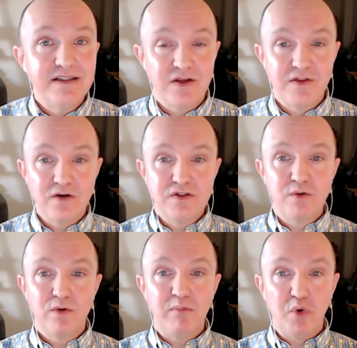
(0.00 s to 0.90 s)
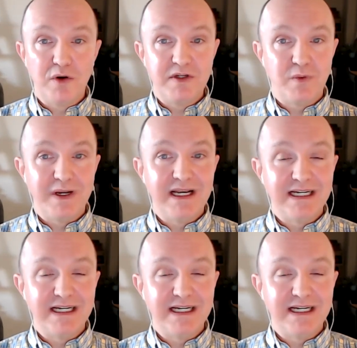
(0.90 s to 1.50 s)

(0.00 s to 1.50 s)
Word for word: So those who were born between